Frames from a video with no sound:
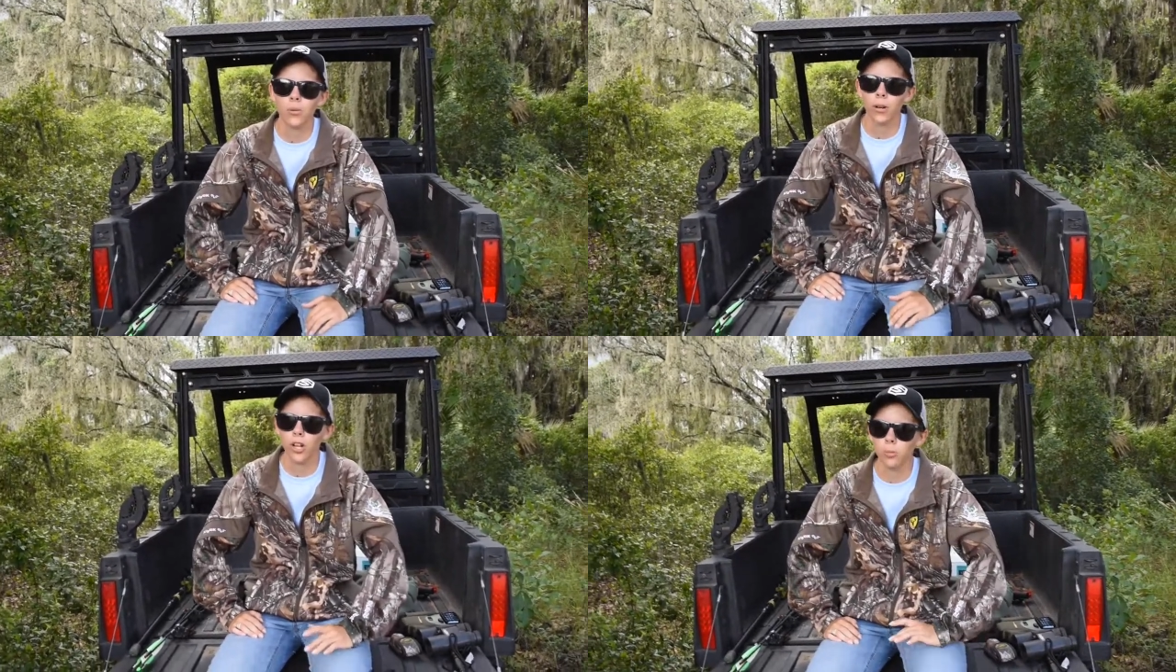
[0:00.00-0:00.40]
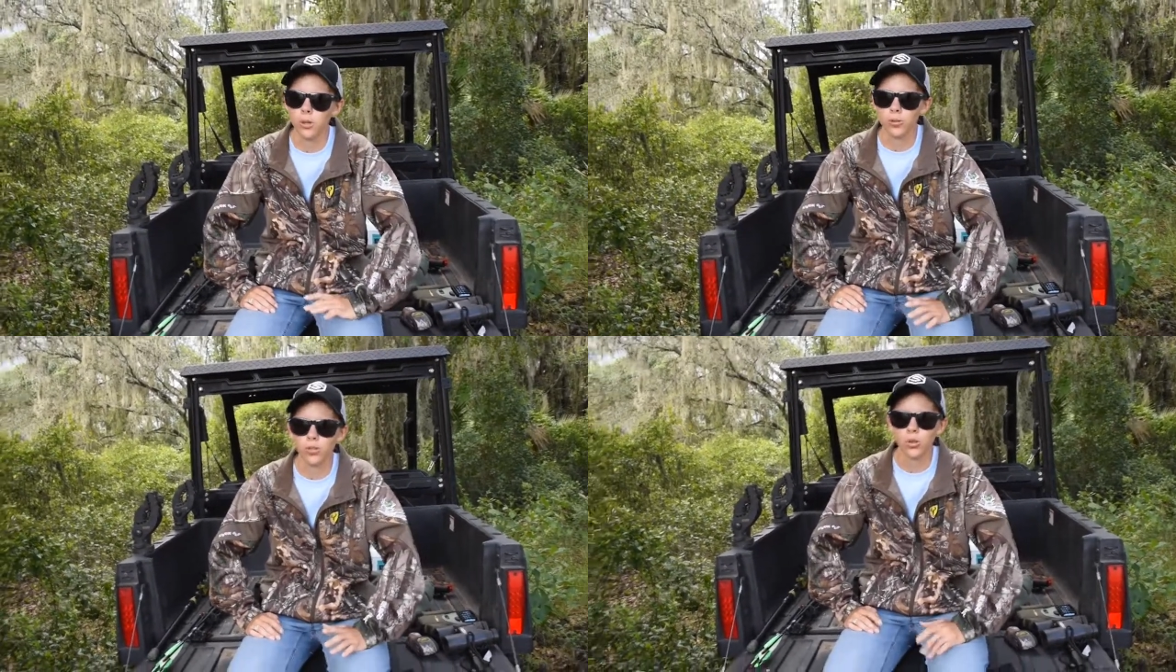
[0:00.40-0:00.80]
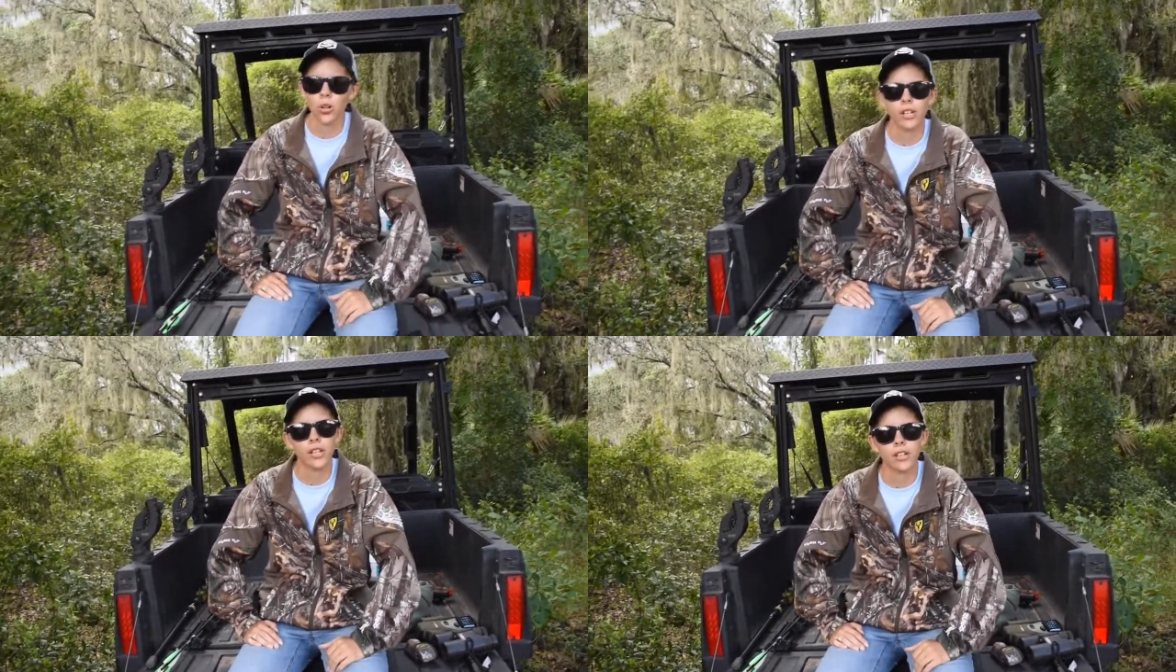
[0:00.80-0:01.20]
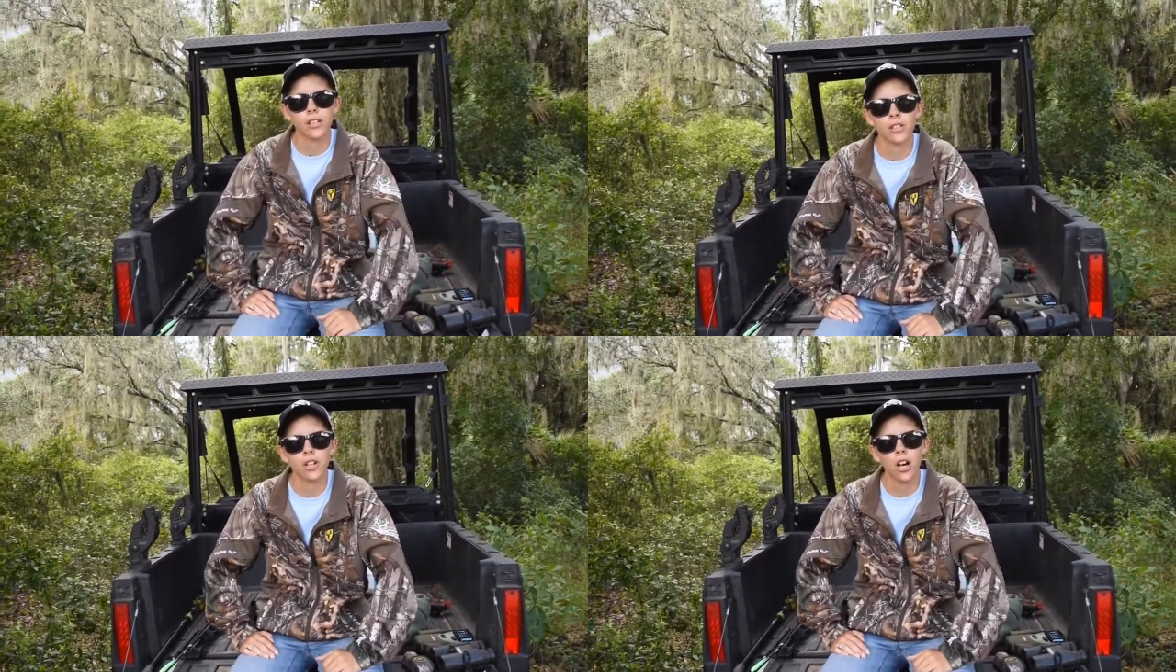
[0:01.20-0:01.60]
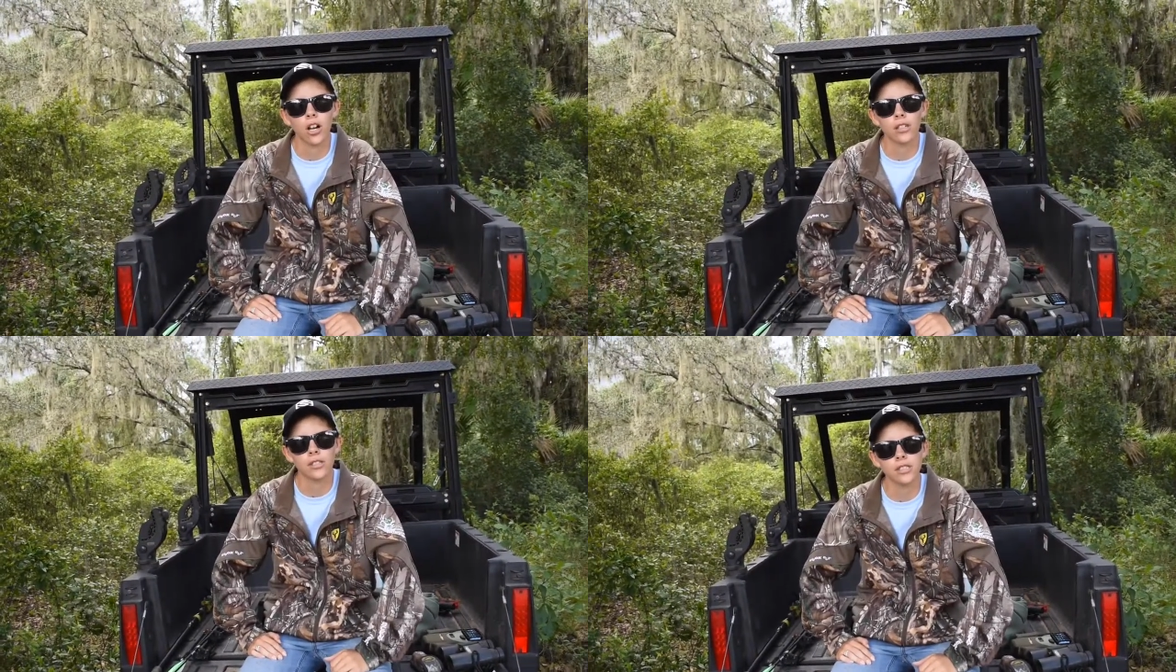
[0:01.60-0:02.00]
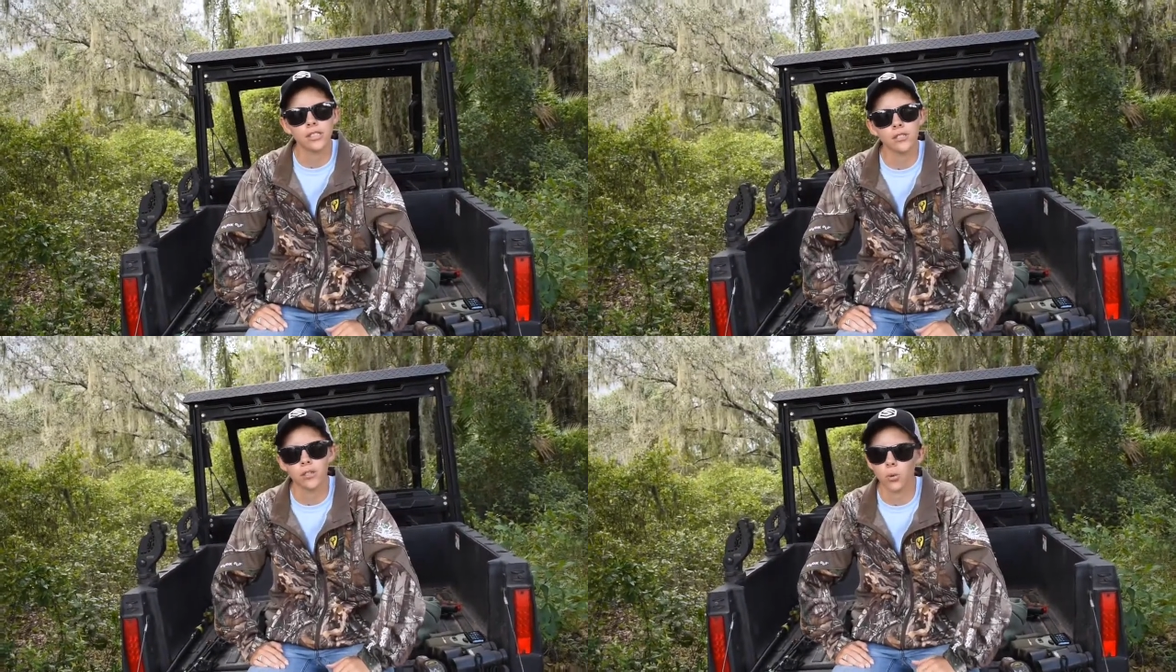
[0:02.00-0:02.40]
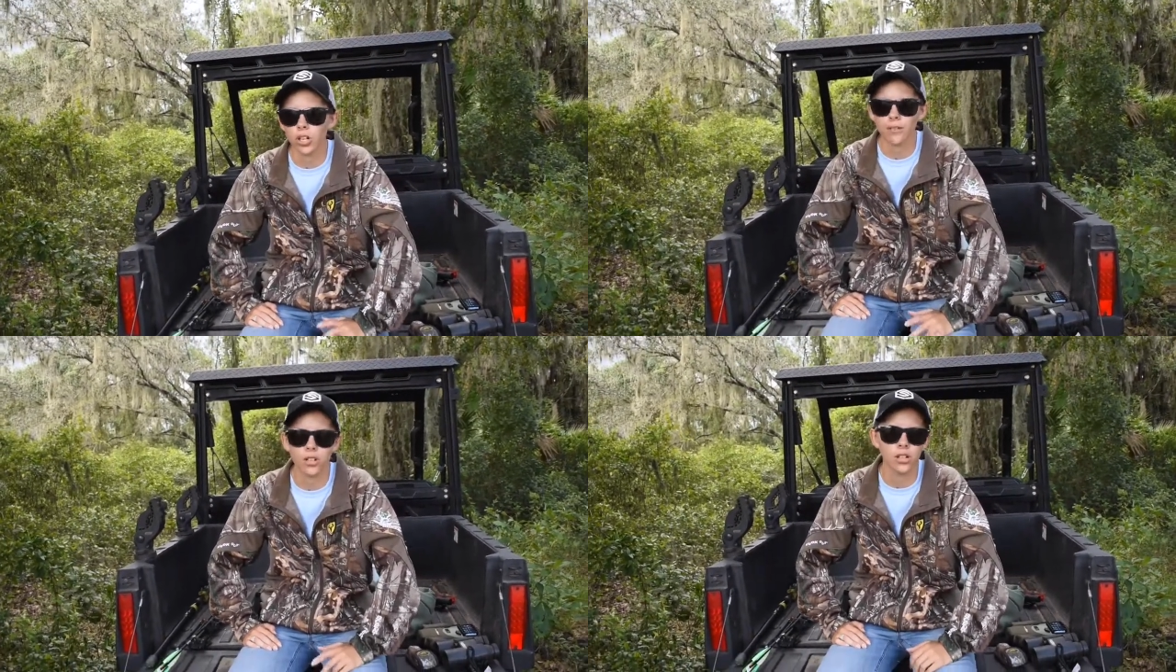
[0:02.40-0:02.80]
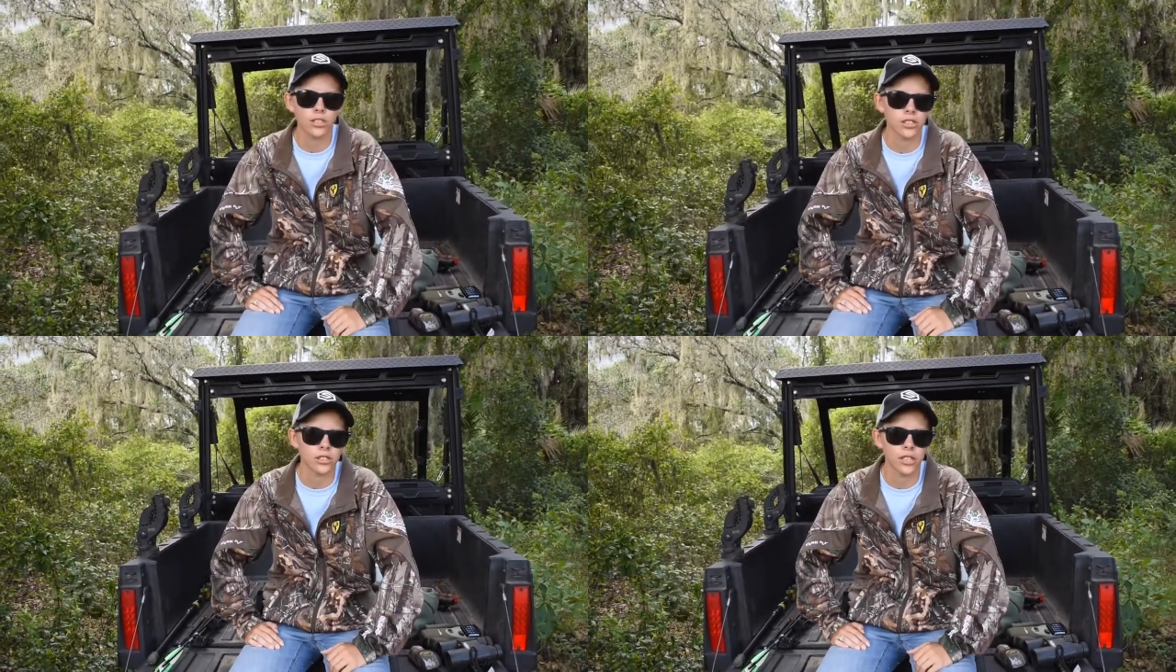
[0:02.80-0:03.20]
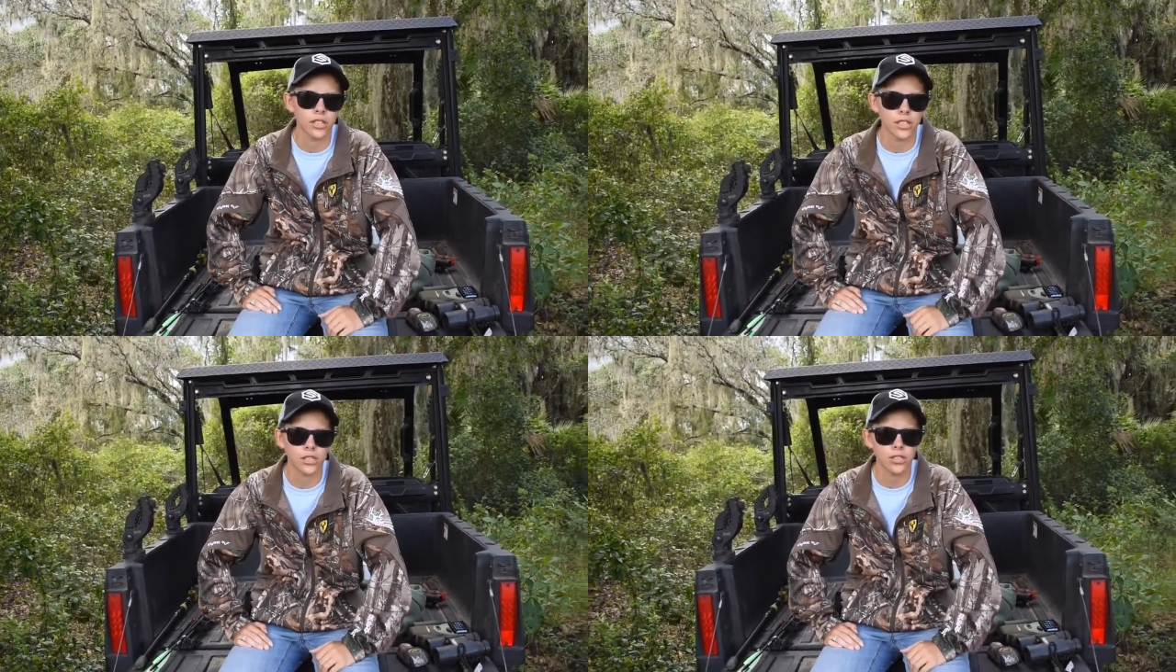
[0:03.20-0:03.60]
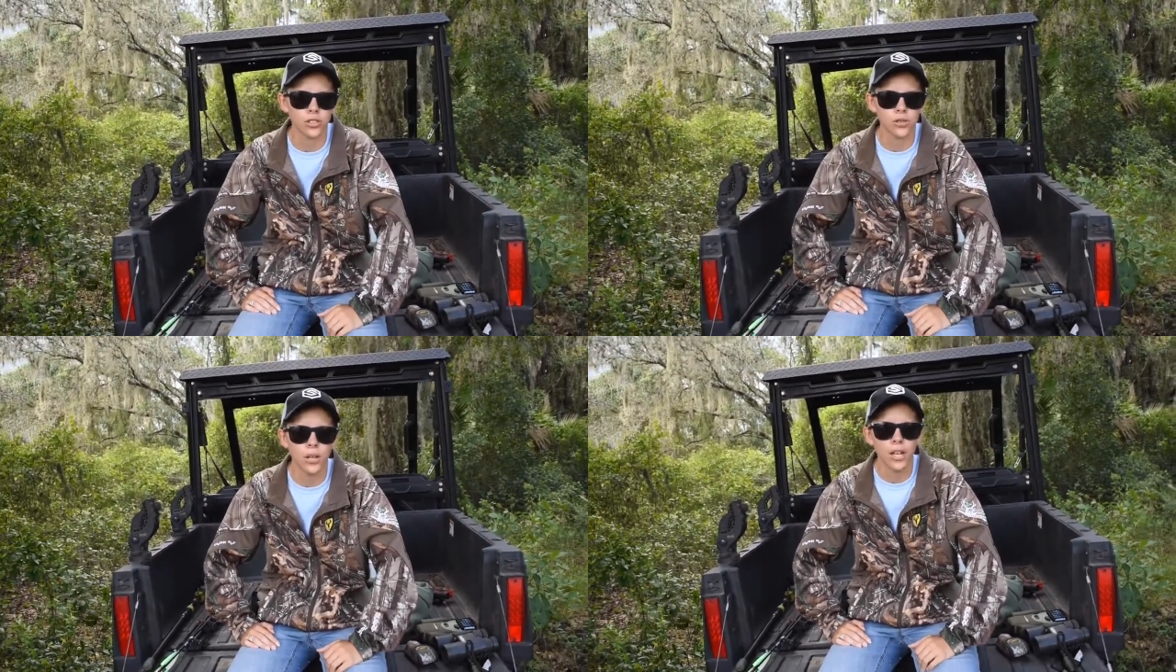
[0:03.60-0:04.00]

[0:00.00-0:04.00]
We hope you enjoy getting into hog hunting or whatever hunting you're getting into